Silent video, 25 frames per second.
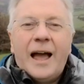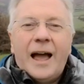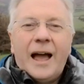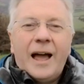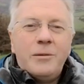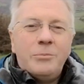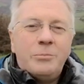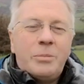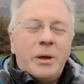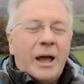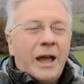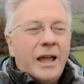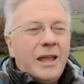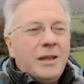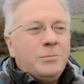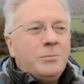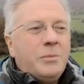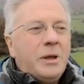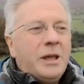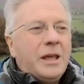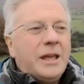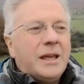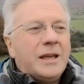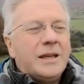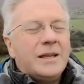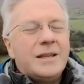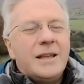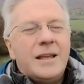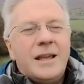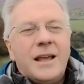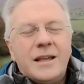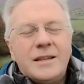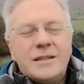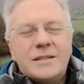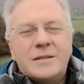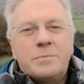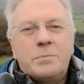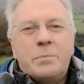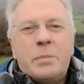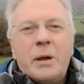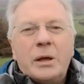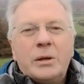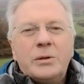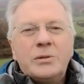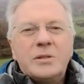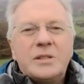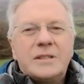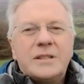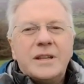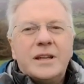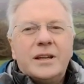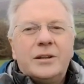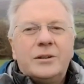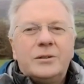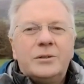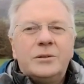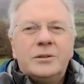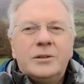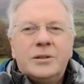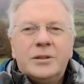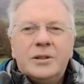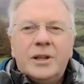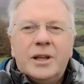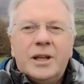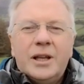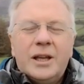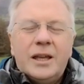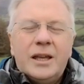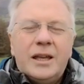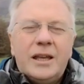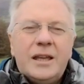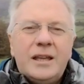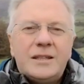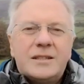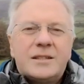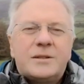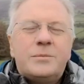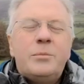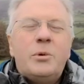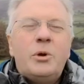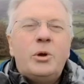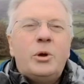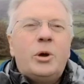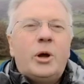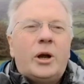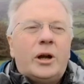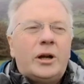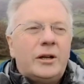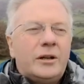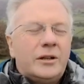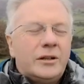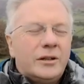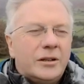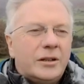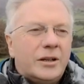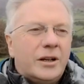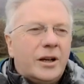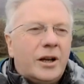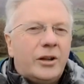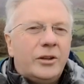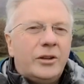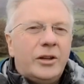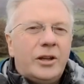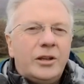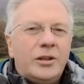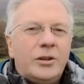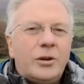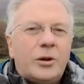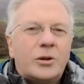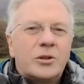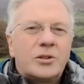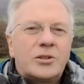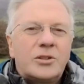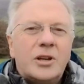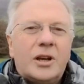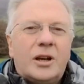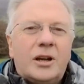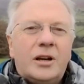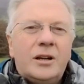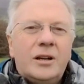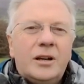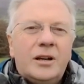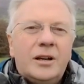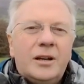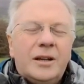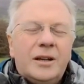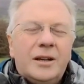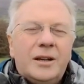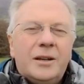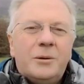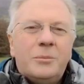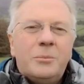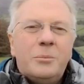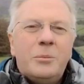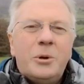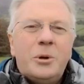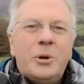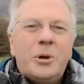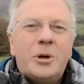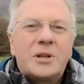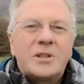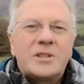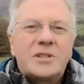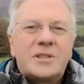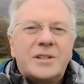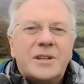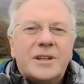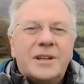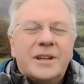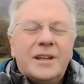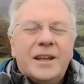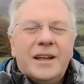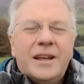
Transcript: And behind me is Billsdale East Moor on the Yorkshire Moors.